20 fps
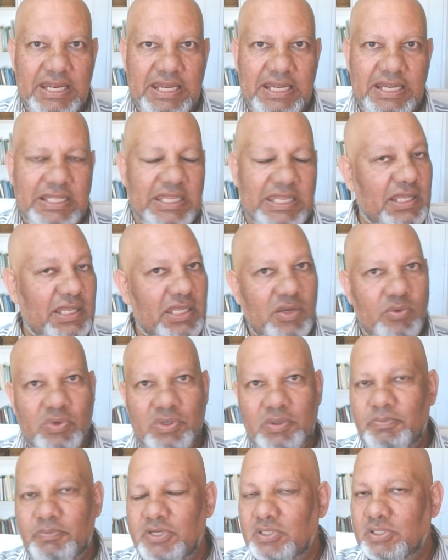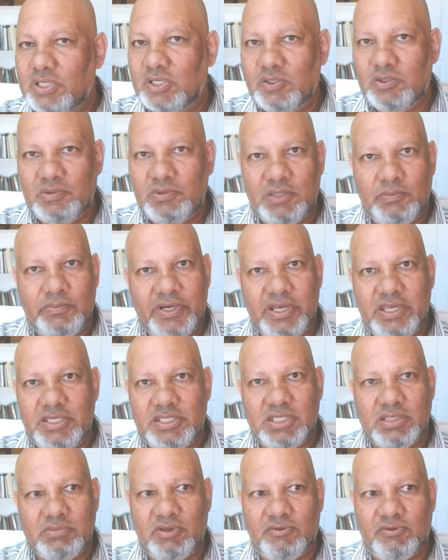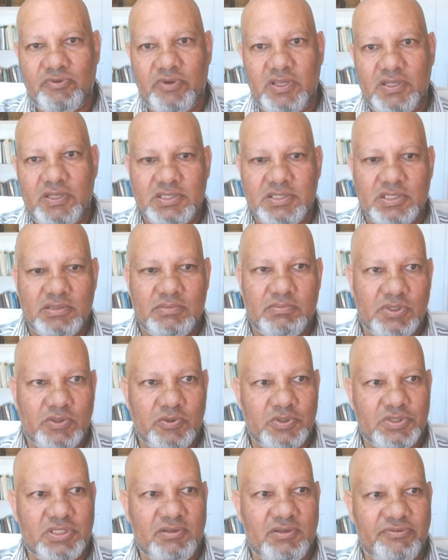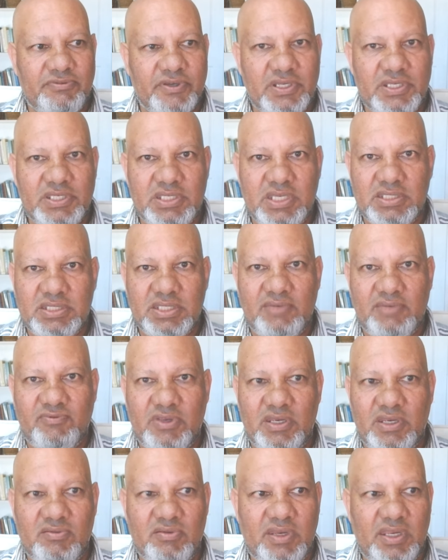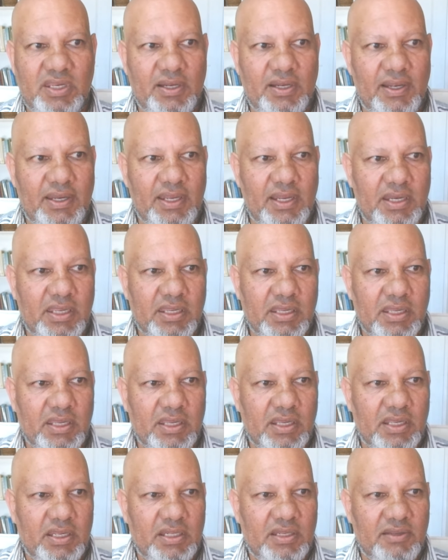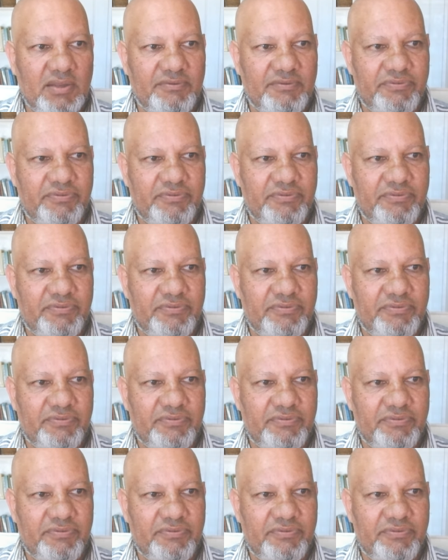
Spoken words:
then there will be no liberation, my friends. Because the verse says it very, very clearly. There